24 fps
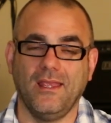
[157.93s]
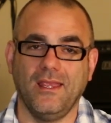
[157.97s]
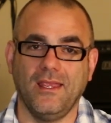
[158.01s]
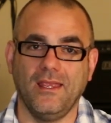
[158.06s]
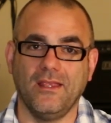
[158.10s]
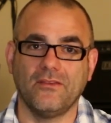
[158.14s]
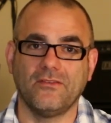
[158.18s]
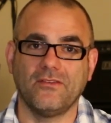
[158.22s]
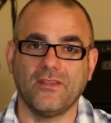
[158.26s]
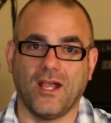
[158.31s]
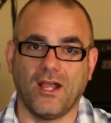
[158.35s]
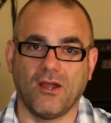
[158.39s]

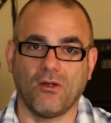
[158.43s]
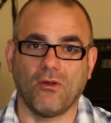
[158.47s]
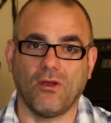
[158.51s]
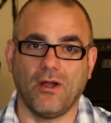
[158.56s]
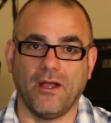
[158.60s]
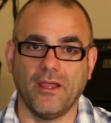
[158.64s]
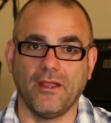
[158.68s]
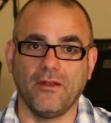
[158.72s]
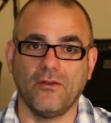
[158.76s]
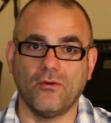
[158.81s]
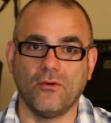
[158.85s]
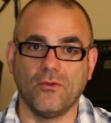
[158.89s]
is our
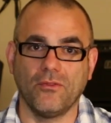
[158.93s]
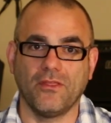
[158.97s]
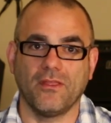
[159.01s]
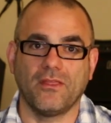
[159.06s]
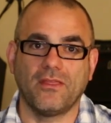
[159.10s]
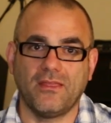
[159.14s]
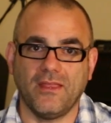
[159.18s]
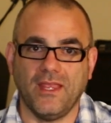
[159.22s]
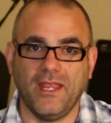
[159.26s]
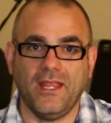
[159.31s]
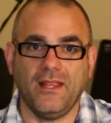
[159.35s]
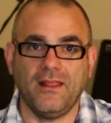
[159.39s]
idol. The
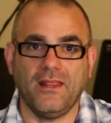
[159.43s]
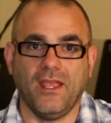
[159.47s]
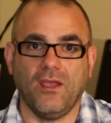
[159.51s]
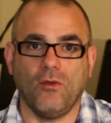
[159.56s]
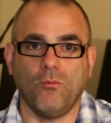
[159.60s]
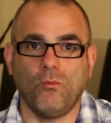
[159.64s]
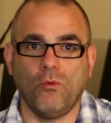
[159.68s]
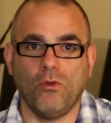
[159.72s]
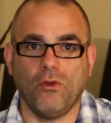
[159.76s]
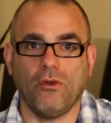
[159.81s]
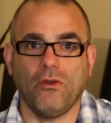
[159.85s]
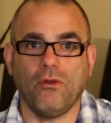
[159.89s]
thing
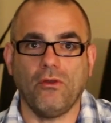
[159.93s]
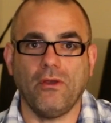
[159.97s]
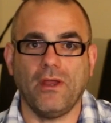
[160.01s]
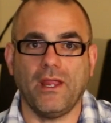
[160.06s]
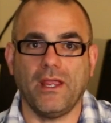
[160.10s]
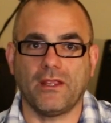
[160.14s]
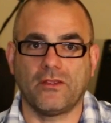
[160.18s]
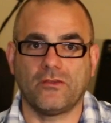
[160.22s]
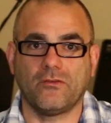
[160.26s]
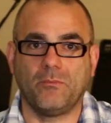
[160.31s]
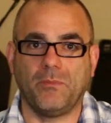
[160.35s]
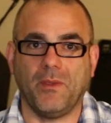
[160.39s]
that we're
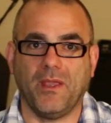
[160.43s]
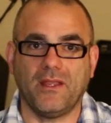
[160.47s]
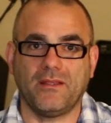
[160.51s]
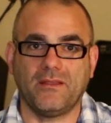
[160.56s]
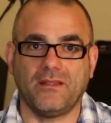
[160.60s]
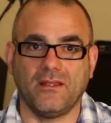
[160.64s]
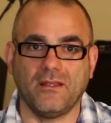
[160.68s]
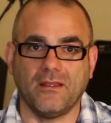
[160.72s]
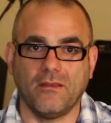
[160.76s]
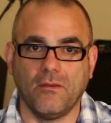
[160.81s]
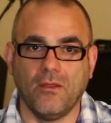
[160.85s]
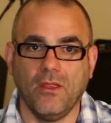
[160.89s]

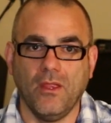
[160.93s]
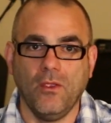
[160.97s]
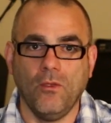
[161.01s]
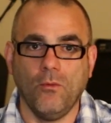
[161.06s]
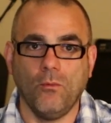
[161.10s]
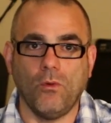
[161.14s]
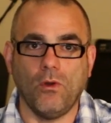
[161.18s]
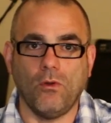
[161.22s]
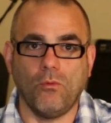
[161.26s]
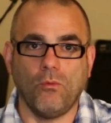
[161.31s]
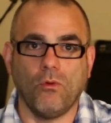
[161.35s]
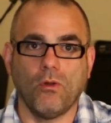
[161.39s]
expecting,
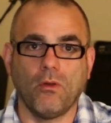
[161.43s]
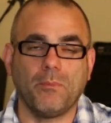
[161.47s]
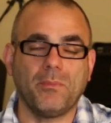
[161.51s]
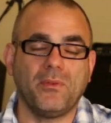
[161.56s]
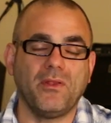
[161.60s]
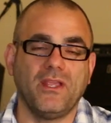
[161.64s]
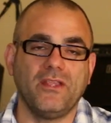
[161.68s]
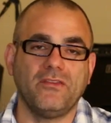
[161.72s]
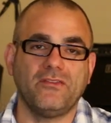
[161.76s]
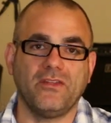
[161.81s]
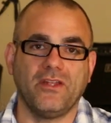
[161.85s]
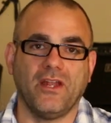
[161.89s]
what we're
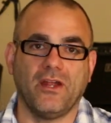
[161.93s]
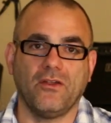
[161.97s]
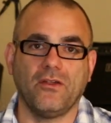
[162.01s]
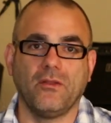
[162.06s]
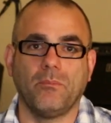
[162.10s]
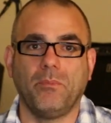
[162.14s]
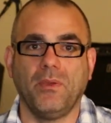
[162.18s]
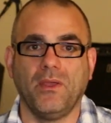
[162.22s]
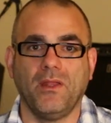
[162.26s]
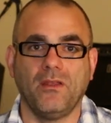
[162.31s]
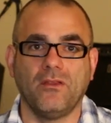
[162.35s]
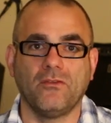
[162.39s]
placing our
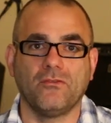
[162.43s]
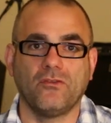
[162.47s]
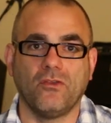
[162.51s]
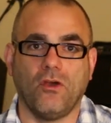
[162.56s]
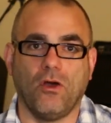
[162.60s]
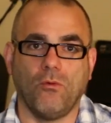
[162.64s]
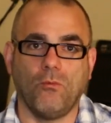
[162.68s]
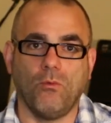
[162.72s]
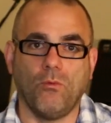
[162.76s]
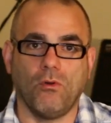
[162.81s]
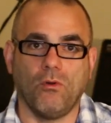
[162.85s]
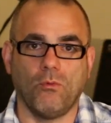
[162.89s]
dependence
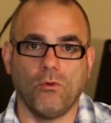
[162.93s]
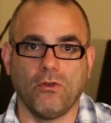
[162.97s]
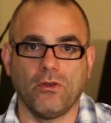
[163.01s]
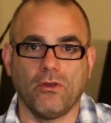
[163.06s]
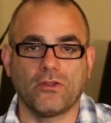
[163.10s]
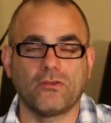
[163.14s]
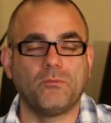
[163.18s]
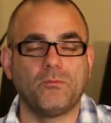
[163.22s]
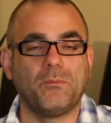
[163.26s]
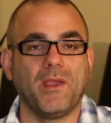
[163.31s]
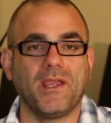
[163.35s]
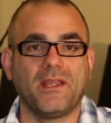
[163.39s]
on, what we're
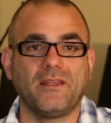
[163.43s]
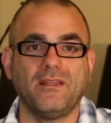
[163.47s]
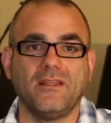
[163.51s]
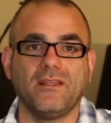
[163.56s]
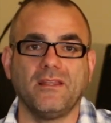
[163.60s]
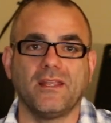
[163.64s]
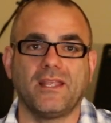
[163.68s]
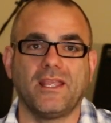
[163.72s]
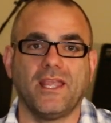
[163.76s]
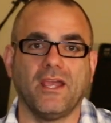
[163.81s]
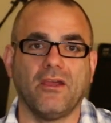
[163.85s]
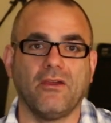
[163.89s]

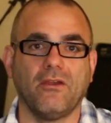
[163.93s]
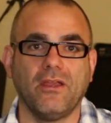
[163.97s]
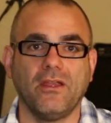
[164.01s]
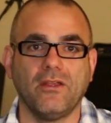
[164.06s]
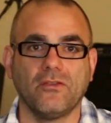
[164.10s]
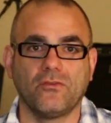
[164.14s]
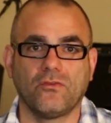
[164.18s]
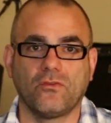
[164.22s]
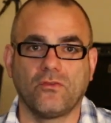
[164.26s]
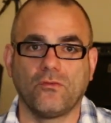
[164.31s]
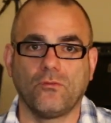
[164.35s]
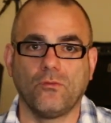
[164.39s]
expecting to carry
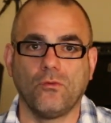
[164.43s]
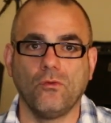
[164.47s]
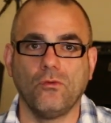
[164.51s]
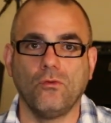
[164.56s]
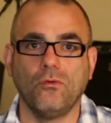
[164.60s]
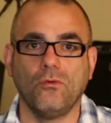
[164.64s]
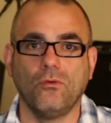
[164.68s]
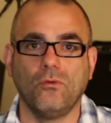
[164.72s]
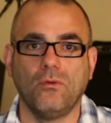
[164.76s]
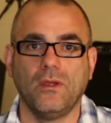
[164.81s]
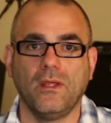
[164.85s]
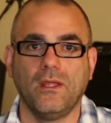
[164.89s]
us
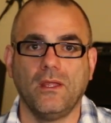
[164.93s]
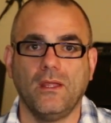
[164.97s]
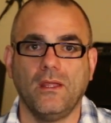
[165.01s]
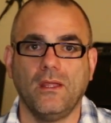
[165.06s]
through